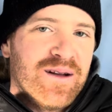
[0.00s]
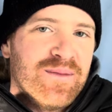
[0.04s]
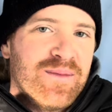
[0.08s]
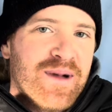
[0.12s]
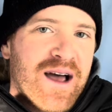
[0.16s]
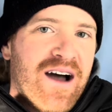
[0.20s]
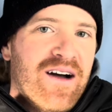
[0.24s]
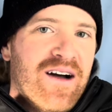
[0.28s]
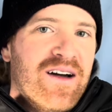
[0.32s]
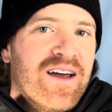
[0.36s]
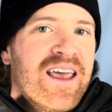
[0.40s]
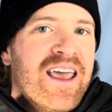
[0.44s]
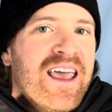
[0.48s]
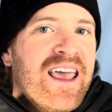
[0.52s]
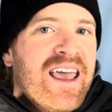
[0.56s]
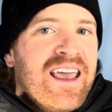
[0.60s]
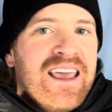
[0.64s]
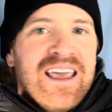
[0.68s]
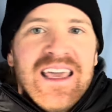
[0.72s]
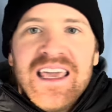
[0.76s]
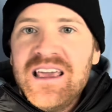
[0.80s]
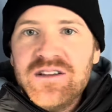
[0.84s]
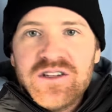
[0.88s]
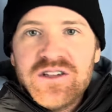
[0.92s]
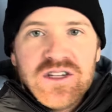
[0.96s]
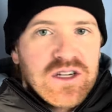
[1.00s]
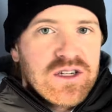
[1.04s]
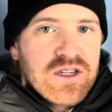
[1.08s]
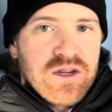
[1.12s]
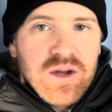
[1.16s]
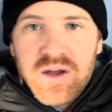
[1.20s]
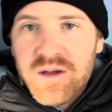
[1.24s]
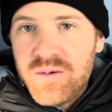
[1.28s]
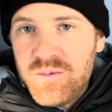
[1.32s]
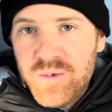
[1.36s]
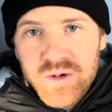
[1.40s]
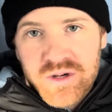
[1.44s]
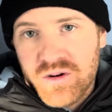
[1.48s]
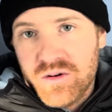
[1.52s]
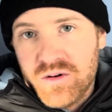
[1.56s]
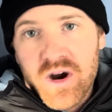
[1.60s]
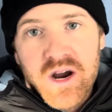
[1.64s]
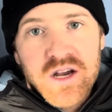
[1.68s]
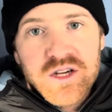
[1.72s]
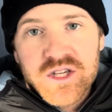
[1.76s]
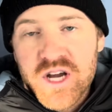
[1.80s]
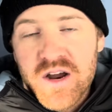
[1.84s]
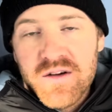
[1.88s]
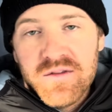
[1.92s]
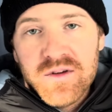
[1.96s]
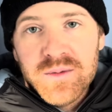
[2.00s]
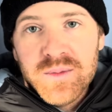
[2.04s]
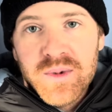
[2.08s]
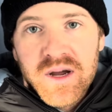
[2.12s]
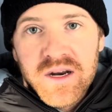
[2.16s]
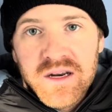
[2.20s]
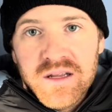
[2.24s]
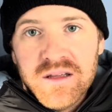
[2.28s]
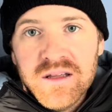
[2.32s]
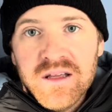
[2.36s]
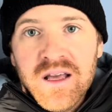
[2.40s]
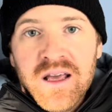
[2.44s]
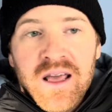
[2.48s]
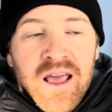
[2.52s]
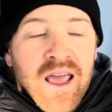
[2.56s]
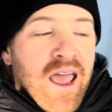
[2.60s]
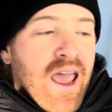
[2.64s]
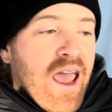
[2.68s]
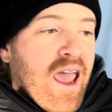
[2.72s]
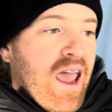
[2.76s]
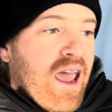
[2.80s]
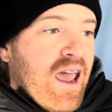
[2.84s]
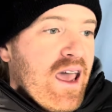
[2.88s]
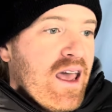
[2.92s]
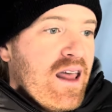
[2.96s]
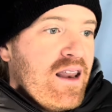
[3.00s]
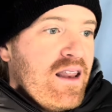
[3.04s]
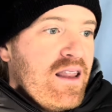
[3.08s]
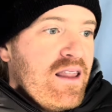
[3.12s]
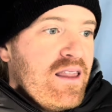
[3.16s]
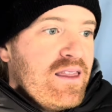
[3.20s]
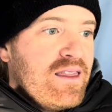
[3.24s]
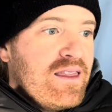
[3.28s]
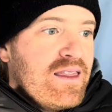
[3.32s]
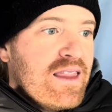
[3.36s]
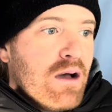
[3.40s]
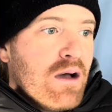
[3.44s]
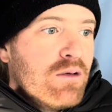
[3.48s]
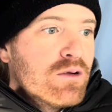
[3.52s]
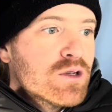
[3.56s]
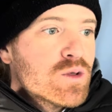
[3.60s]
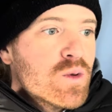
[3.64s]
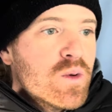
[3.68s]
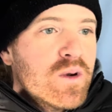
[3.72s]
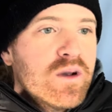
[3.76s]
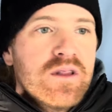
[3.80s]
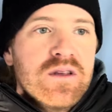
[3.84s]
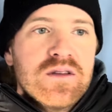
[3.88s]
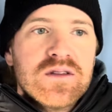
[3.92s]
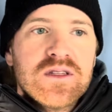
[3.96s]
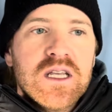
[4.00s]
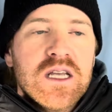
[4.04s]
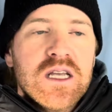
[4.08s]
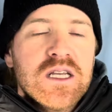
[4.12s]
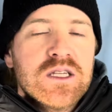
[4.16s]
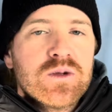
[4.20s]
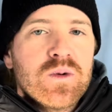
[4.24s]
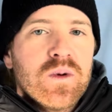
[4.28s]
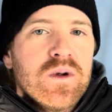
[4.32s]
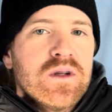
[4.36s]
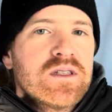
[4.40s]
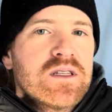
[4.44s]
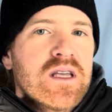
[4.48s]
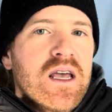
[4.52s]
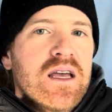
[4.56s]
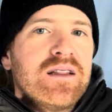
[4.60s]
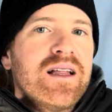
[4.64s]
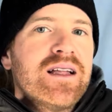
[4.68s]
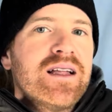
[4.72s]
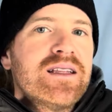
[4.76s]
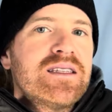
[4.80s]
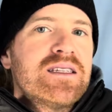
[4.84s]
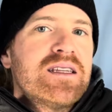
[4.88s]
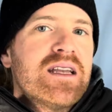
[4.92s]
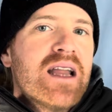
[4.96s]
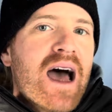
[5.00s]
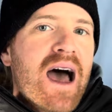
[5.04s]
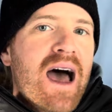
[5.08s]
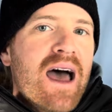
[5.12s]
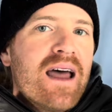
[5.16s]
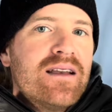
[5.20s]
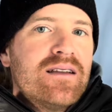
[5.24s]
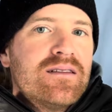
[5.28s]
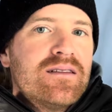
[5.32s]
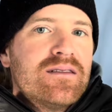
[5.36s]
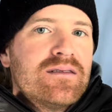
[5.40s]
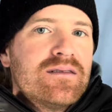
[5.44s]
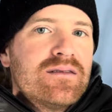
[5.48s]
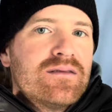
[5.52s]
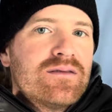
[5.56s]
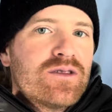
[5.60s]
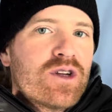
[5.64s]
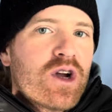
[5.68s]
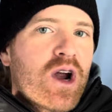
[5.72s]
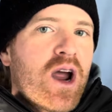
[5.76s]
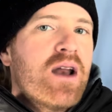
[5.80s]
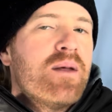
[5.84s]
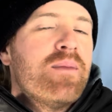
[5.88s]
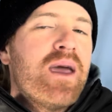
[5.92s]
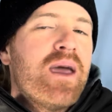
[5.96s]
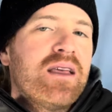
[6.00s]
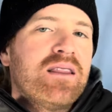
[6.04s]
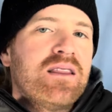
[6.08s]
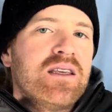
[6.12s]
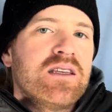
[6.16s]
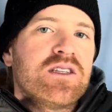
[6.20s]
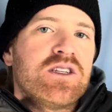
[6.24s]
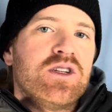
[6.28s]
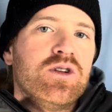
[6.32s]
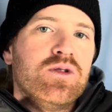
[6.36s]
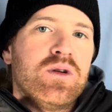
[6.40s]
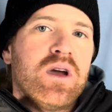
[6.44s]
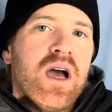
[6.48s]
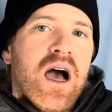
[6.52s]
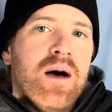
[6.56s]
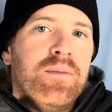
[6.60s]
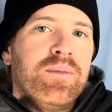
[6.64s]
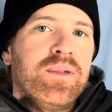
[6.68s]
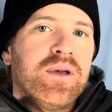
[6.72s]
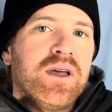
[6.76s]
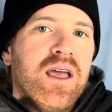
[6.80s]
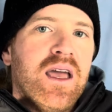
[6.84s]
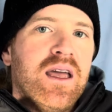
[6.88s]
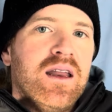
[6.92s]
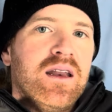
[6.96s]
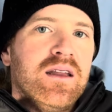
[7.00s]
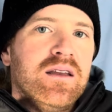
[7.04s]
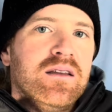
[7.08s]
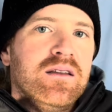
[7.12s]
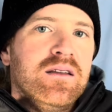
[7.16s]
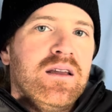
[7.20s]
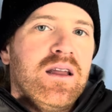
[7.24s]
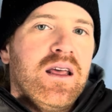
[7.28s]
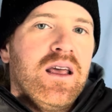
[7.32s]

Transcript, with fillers: about. He just would crush everybody. And that was one of those things where it's like, let's not try to make this too complicated.